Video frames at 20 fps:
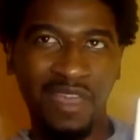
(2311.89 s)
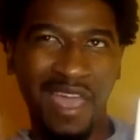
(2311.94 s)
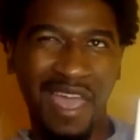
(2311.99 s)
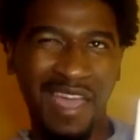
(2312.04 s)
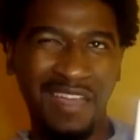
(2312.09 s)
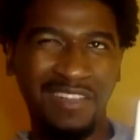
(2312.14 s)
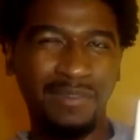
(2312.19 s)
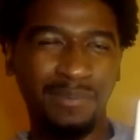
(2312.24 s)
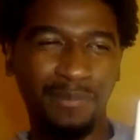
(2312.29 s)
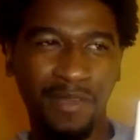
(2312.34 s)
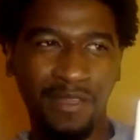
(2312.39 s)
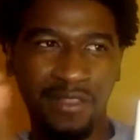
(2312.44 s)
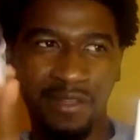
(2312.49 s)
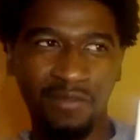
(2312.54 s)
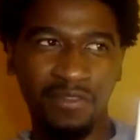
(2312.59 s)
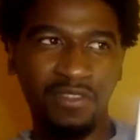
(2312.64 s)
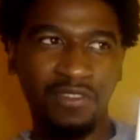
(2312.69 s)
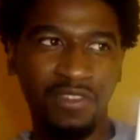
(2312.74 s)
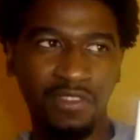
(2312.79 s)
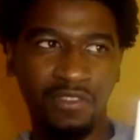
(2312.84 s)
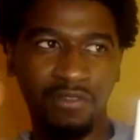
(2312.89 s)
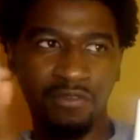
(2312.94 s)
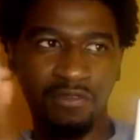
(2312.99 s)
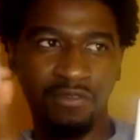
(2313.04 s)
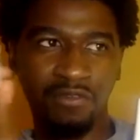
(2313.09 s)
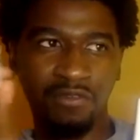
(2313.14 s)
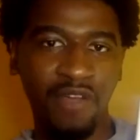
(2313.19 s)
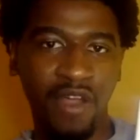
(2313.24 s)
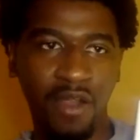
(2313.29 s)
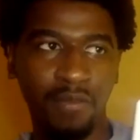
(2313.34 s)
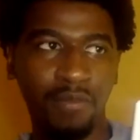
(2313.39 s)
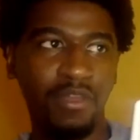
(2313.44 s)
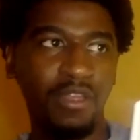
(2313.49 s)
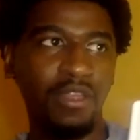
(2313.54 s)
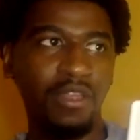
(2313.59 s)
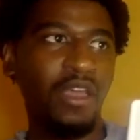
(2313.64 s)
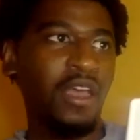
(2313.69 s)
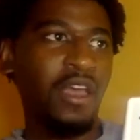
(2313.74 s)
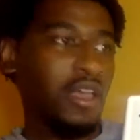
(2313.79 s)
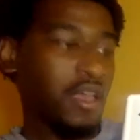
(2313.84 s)
aspect of the sensory environment
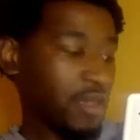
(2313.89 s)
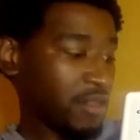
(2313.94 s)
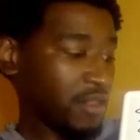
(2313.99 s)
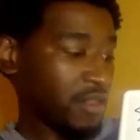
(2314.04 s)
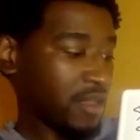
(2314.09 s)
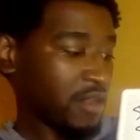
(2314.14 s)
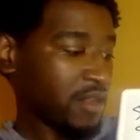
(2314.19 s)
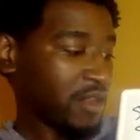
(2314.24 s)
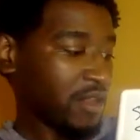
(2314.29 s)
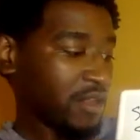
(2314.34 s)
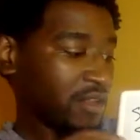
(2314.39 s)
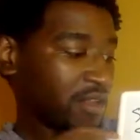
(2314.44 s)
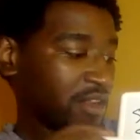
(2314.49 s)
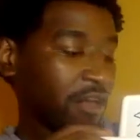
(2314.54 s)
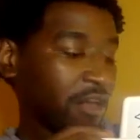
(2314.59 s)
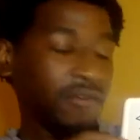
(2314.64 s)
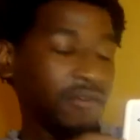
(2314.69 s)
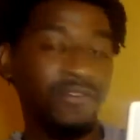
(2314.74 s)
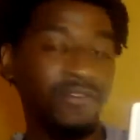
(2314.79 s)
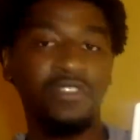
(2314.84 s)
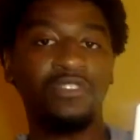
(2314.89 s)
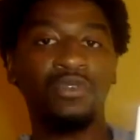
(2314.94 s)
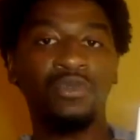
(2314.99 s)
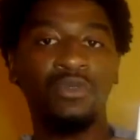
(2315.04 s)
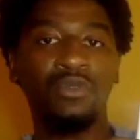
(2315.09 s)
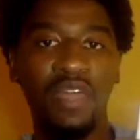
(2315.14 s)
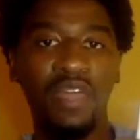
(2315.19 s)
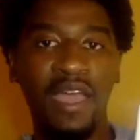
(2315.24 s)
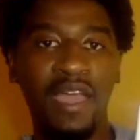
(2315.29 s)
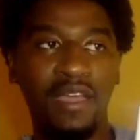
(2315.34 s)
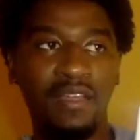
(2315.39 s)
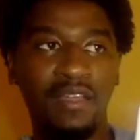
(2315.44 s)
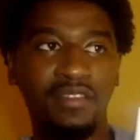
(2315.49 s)
and then delve into that.